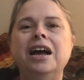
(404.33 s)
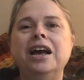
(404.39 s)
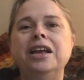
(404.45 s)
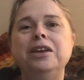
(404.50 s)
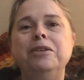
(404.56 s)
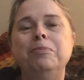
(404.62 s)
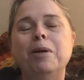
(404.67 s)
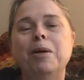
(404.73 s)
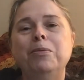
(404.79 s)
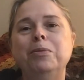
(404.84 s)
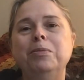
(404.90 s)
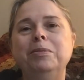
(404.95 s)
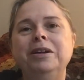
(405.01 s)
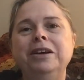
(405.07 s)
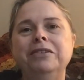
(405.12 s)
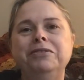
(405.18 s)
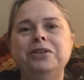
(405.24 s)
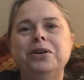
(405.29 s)
You
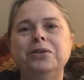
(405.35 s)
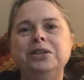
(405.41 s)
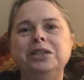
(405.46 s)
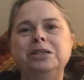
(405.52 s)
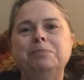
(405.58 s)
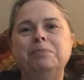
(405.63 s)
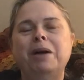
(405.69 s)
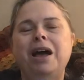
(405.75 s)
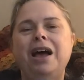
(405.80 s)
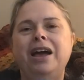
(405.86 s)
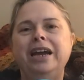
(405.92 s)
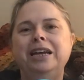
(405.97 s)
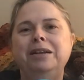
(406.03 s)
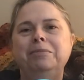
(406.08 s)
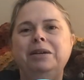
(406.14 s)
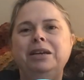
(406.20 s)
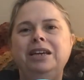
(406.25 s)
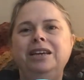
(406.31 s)
probably have noticed
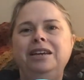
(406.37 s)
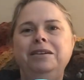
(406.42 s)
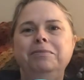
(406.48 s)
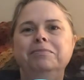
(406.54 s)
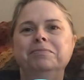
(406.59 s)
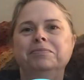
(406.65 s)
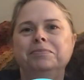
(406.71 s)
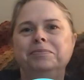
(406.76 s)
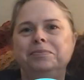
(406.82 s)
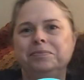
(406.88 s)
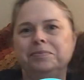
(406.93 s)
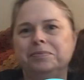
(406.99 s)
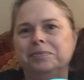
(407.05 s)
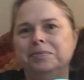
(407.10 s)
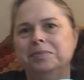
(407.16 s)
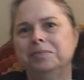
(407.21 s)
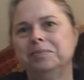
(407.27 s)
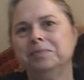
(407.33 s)
behind me,
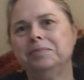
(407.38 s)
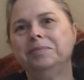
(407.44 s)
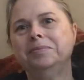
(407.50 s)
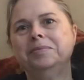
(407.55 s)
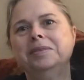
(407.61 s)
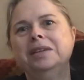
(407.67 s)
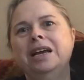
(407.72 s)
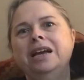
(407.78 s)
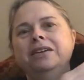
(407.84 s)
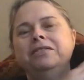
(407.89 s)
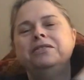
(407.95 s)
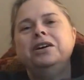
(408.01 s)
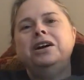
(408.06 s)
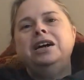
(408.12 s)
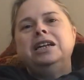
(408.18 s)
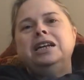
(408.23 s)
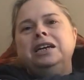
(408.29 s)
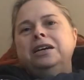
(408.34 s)
I've
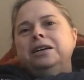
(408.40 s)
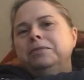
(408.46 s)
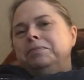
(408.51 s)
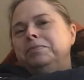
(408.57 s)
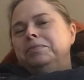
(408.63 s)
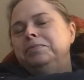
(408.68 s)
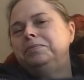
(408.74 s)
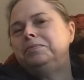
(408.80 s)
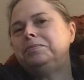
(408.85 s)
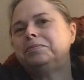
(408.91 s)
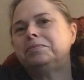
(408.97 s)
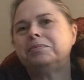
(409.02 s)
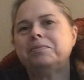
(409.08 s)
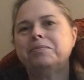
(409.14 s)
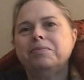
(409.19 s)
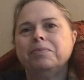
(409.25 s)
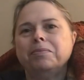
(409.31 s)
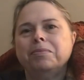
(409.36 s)
got a
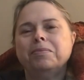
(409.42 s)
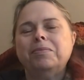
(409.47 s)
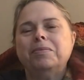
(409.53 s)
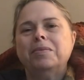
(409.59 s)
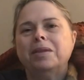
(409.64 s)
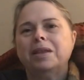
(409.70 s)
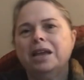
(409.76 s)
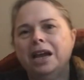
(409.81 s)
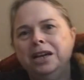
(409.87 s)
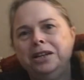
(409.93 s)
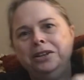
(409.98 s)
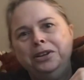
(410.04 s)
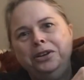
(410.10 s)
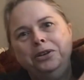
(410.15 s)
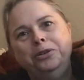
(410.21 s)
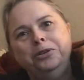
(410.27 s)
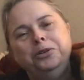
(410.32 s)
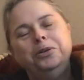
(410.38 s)

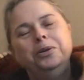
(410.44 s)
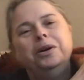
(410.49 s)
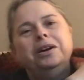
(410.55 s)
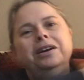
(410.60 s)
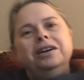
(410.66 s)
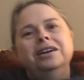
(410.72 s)
new